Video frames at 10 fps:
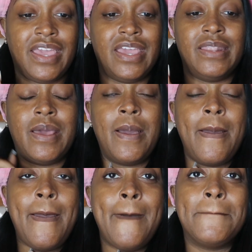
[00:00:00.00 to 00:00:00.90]
and
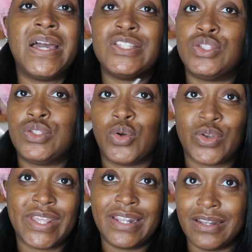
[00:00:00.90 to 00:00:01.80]
my
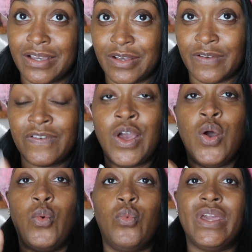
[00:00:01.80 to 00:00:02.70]
daughter in love
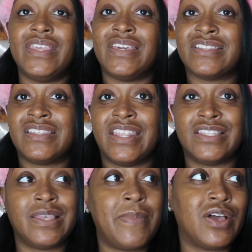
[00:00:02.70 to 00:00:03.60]
went yesterday
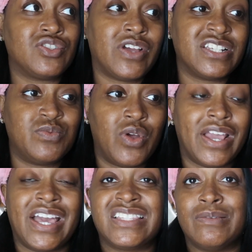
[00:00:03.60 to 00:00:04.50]
to Mount Trashmore
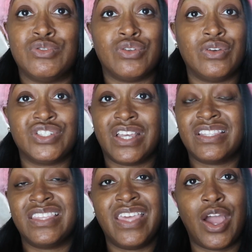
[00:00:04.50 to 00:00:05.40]
and got some drone shots
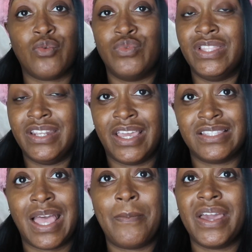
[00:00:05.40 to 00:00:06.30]
and they are really nice.
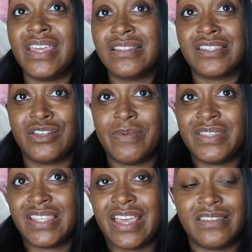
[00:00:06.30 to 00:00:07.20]
I might insert them
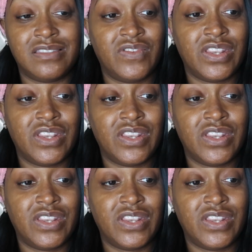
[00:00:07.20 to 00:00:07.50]
inside this